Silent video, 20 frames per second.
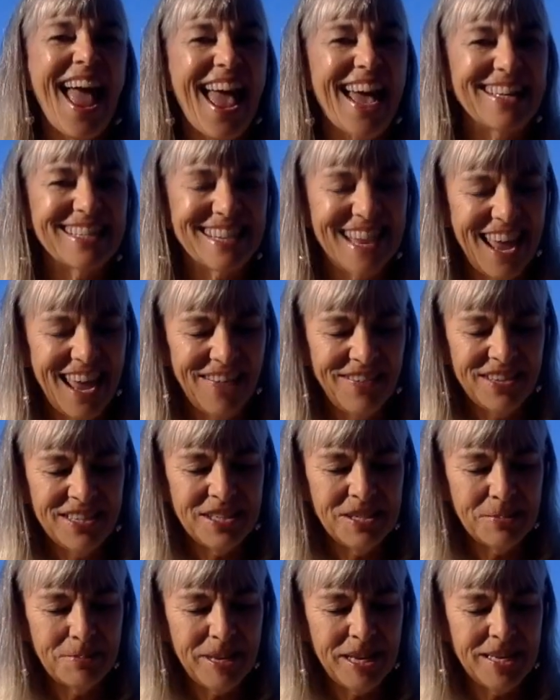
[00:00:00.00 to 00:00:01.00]
As
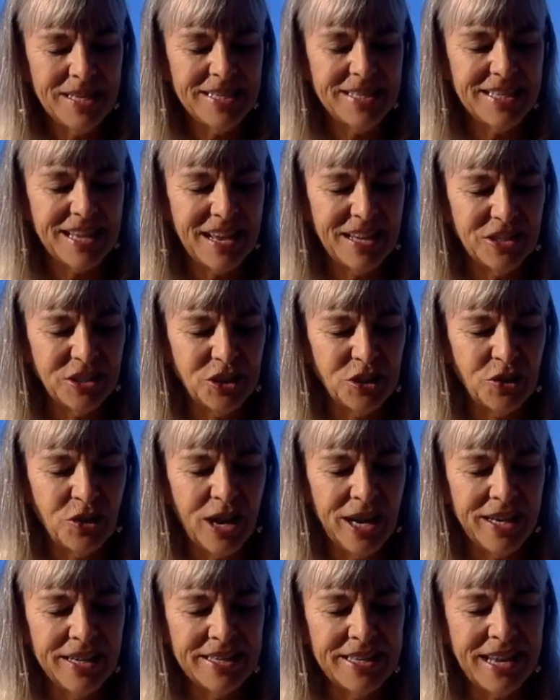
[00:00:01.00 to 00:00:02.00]
heaven's peace and
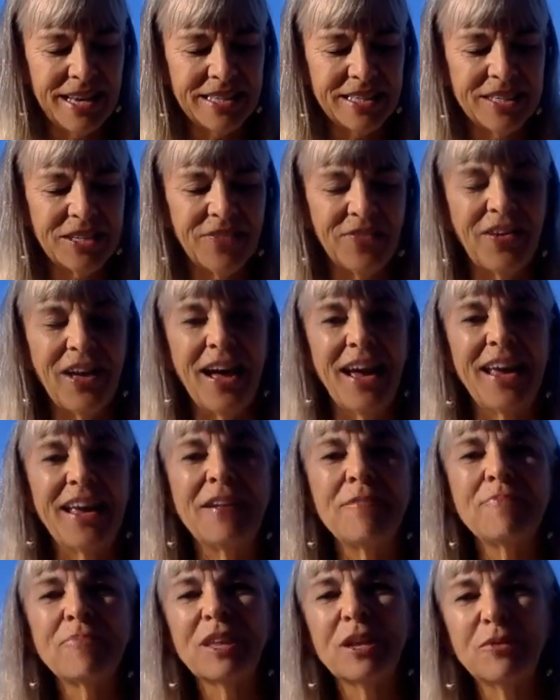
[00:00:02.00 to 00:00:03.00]
joy intensify
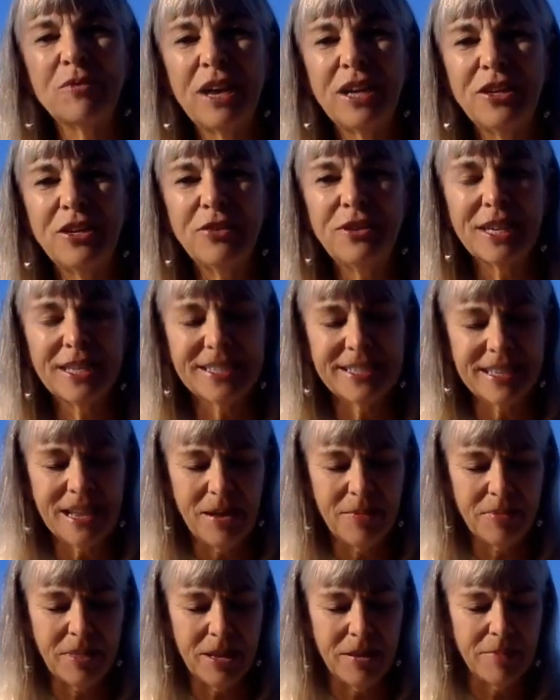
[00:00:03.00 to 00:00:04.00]
when you
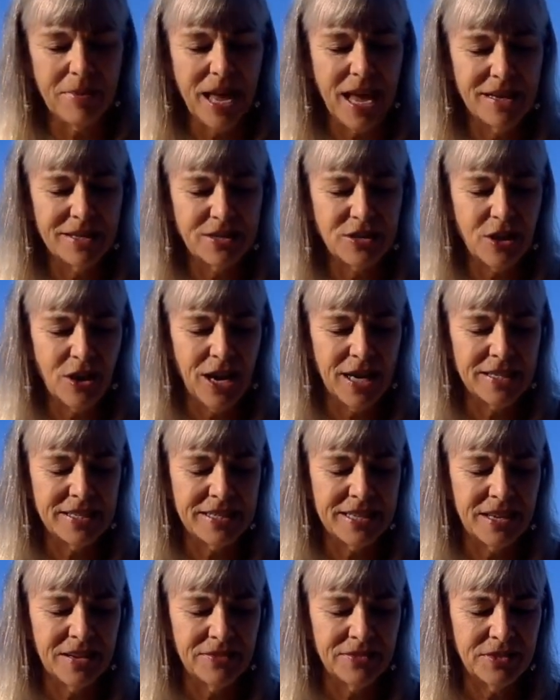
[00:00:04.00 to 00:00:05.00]
accept them as
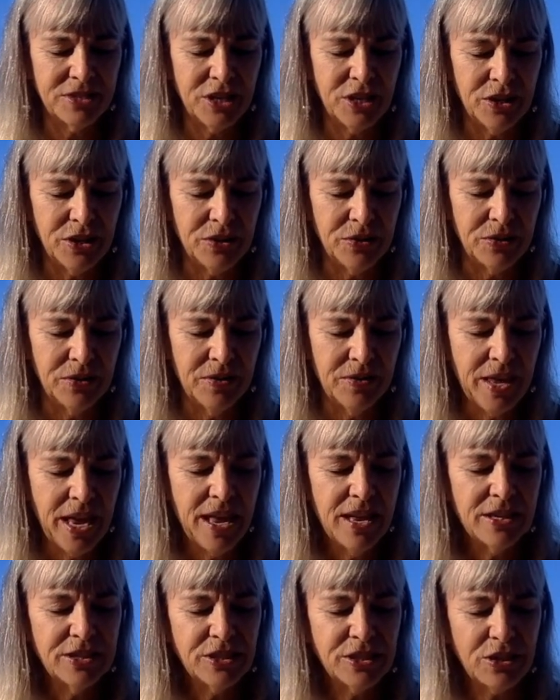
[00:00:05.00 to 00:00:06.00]
God's gift to you,
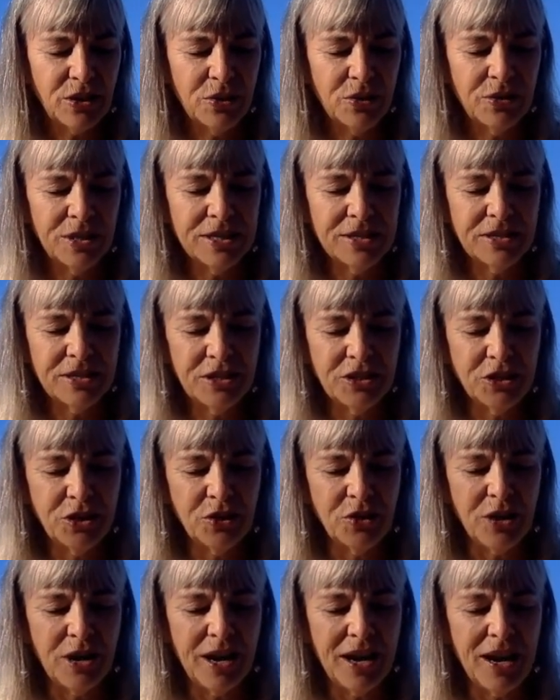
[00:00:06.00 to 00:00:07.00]
so does the
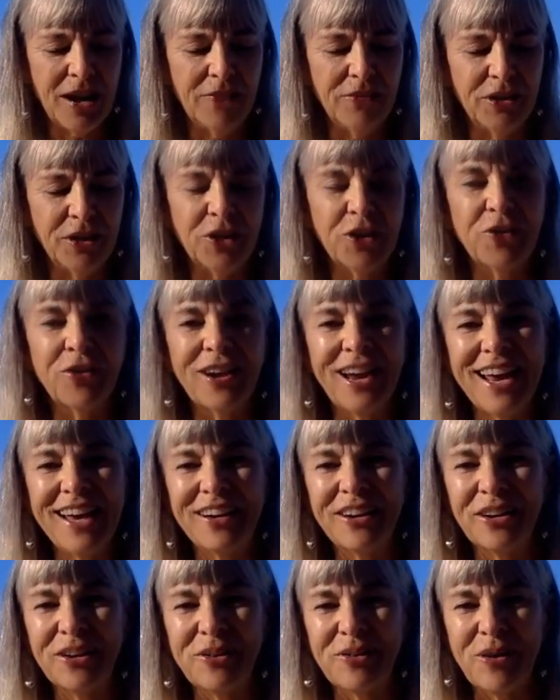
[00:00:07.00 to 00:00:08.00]
joy of your
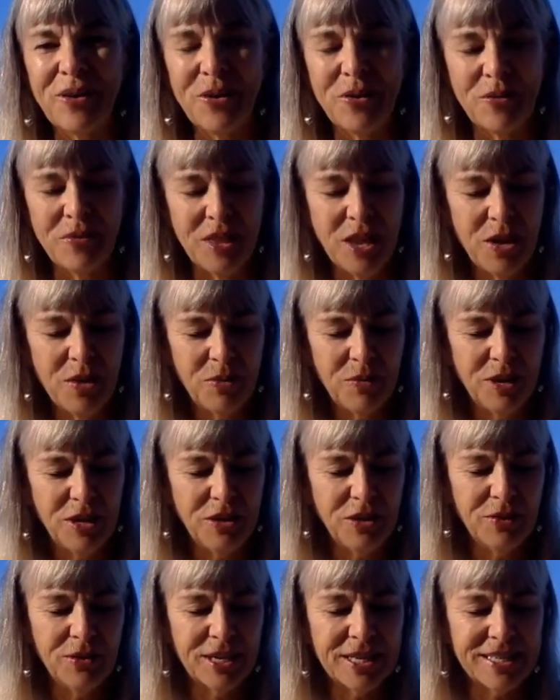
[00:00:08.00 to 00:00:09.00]
Creator grow
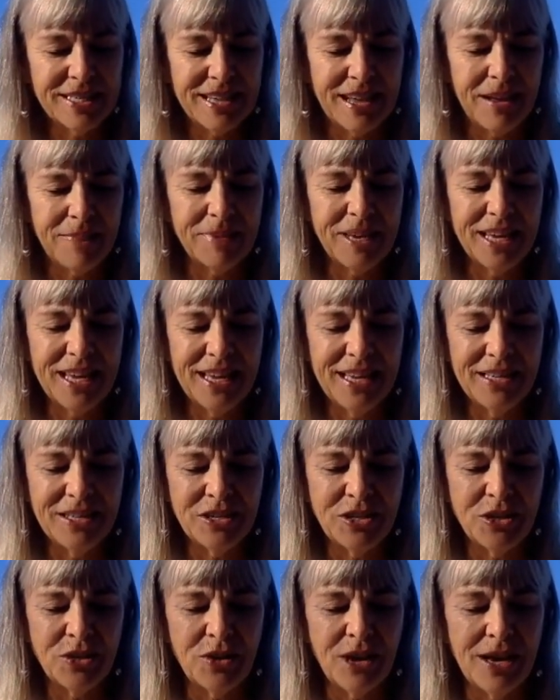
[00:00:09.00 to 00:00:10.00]
when you accept
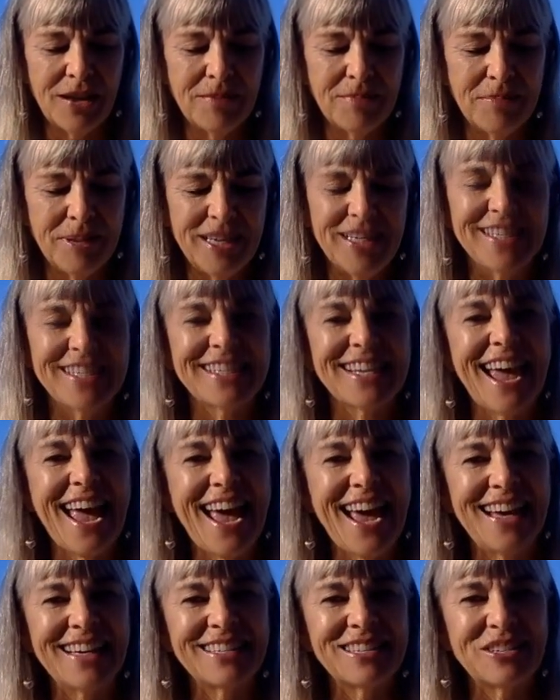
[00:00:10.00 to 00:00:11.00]
His joy and peace
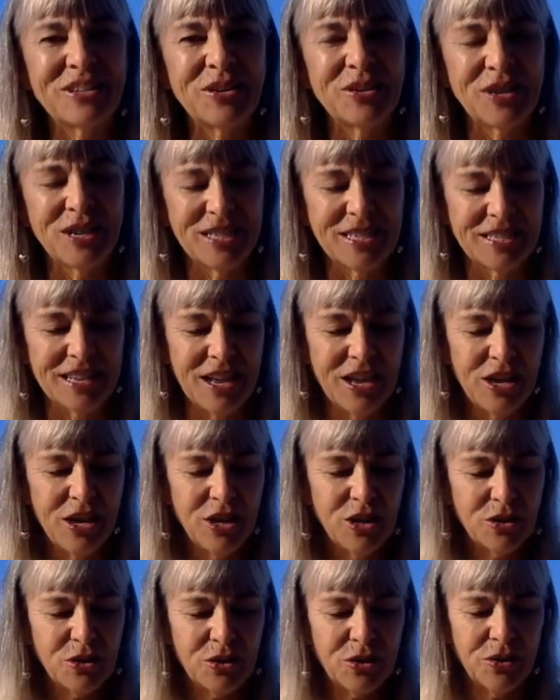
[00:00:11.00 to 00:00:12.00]
as yours.
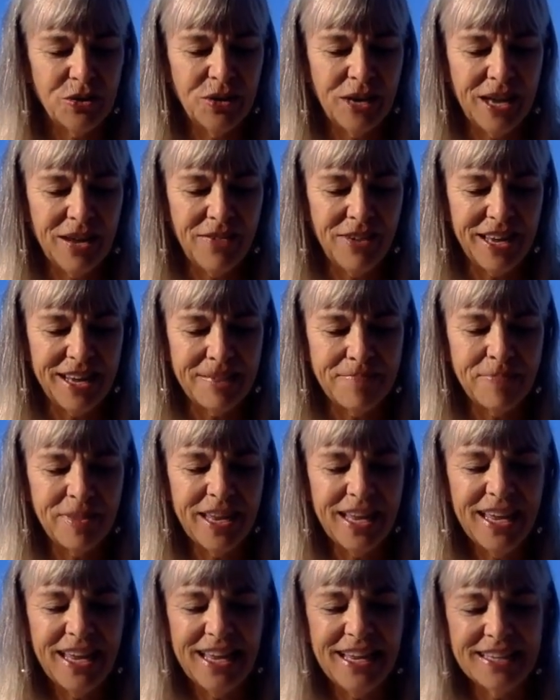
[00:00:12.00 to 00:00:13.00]
True giving
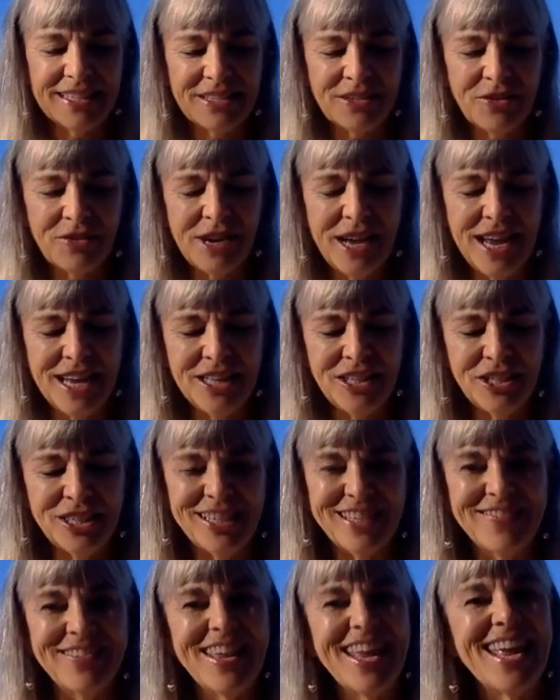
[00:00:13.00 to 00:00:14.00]
is
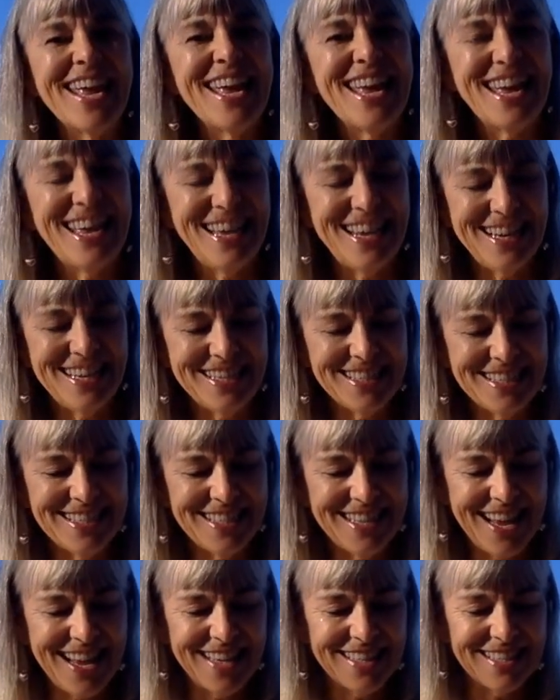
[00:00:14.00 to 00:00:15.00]
creation. It
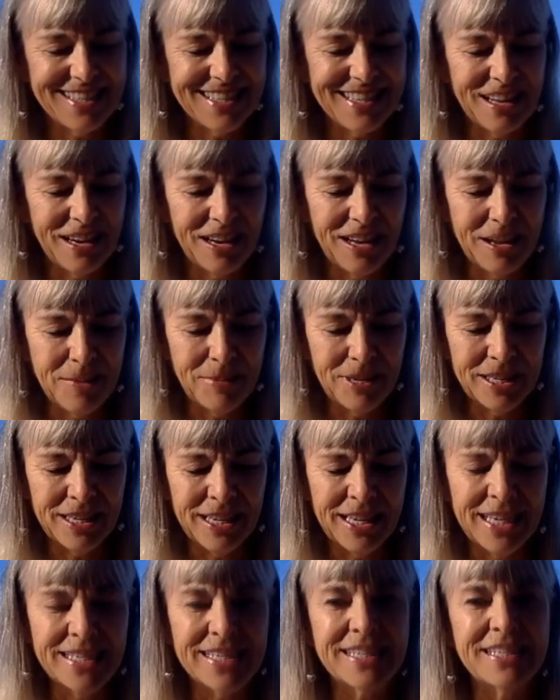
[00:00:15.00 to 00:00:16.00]
extends the
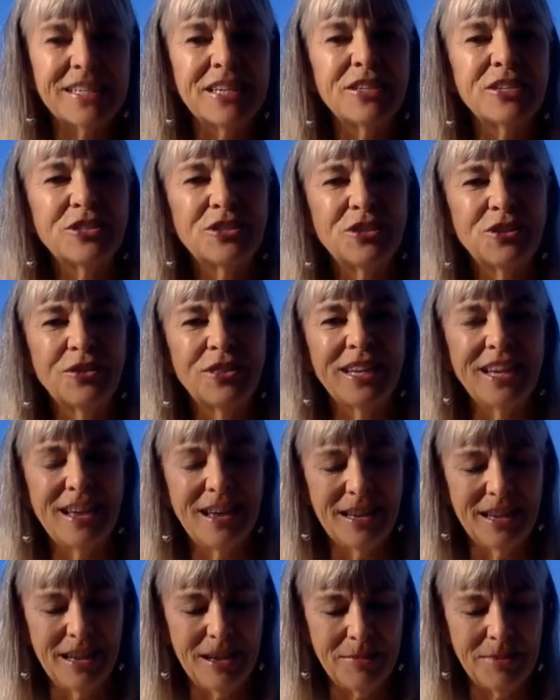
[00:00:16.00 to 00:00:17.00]
limitless to the
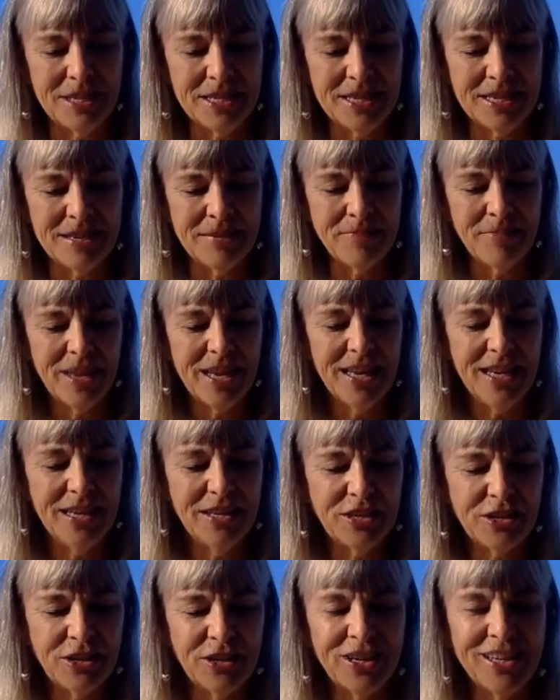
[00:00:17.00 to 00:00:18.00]
unlimited,
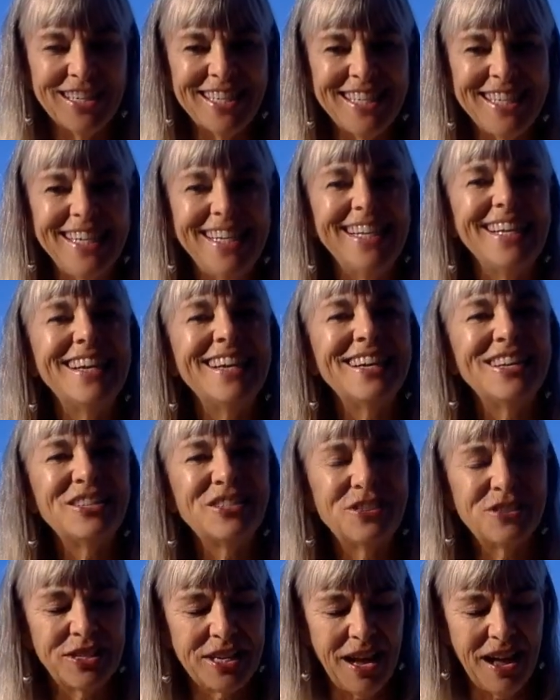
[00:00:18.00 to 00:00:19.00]
eternity
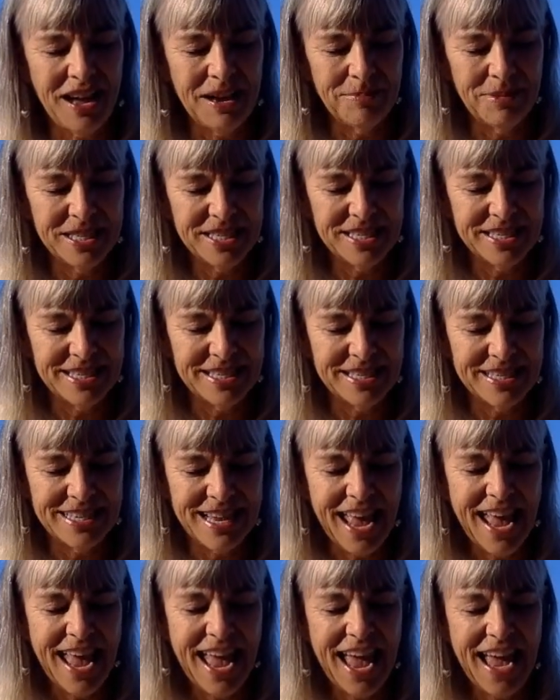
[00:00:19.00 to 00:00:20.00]
to timelessness,
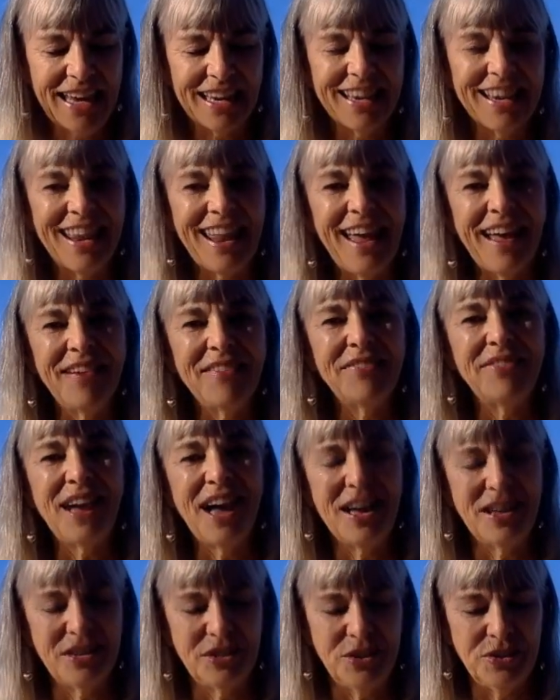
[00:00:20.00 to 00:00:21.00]
and love
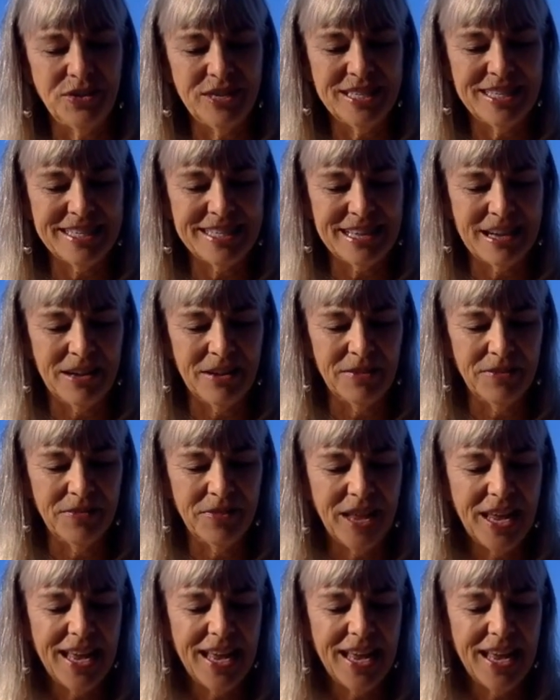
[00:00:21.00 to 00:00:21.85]
unto itself.